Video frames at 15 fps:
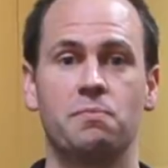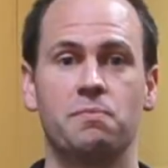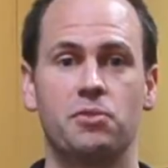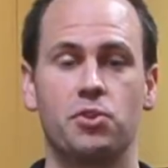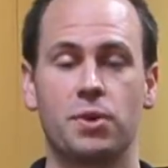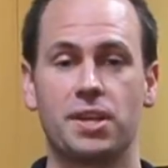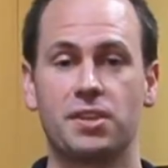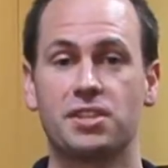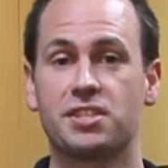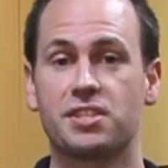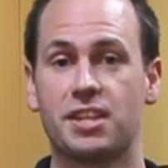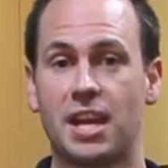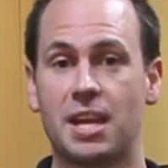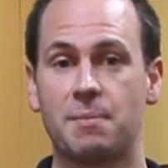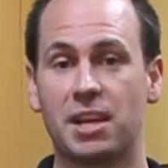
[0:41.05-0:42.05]
doing the
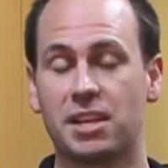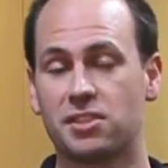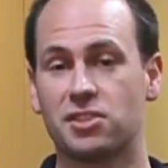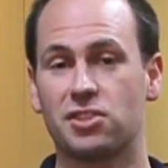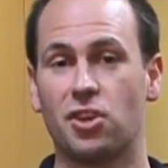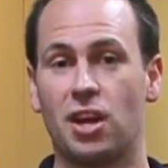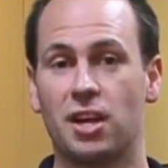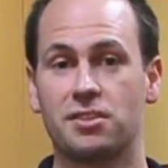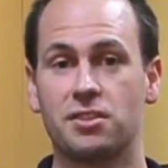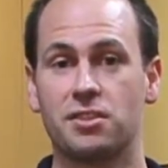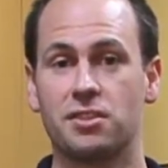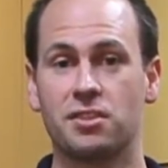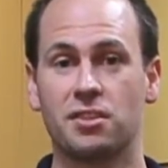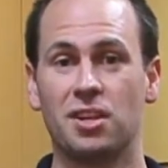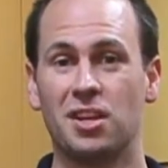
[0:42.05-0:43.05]
same
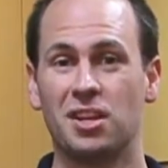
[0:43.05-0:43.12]
exercises,